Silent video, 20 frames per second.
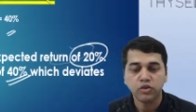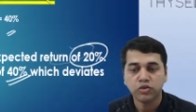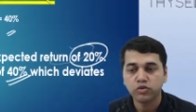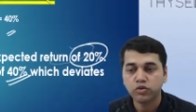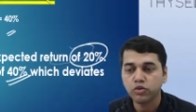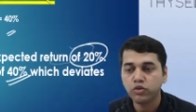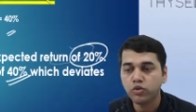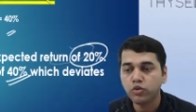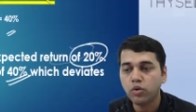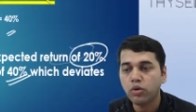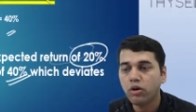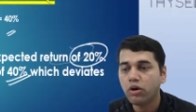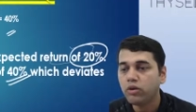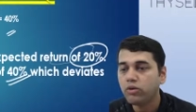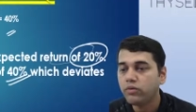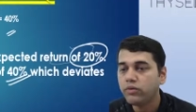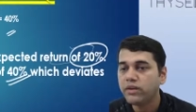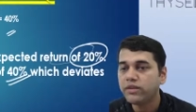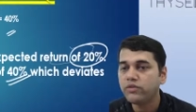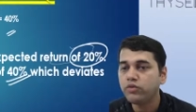So you
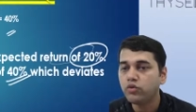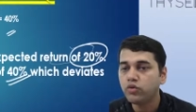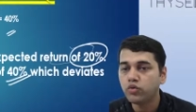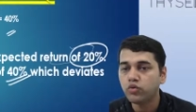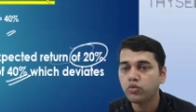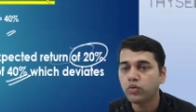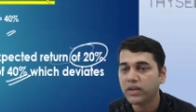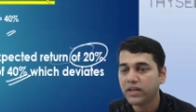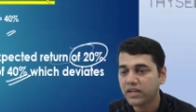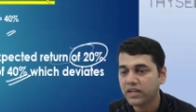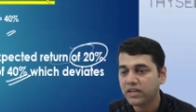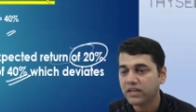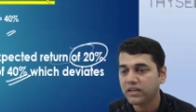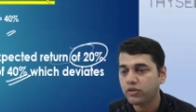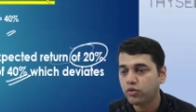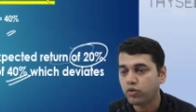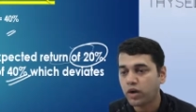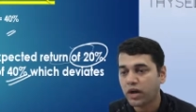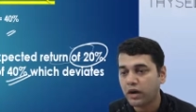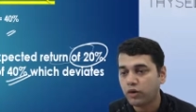always use one,
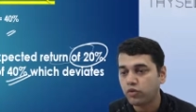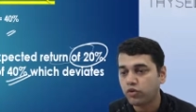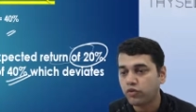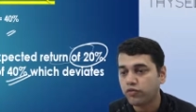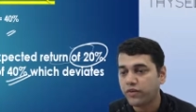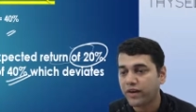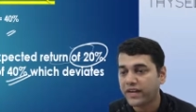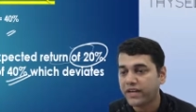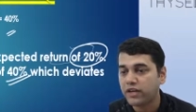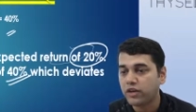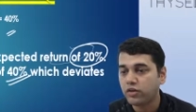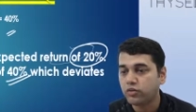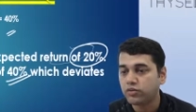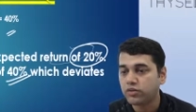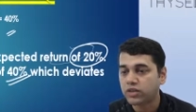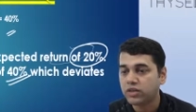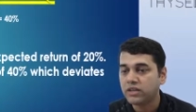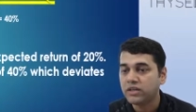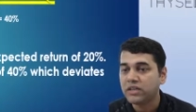you have to find out